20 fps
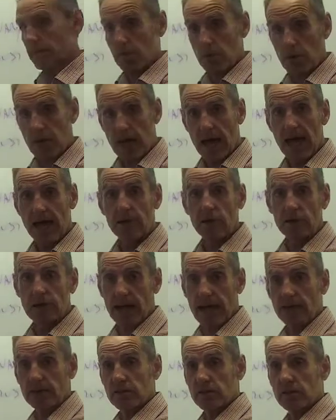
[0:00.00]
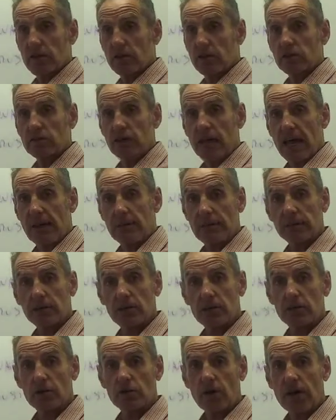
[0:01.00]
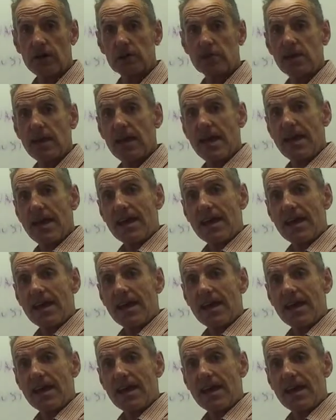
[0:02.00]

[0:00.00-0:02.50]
where the $100,000 came into the trust,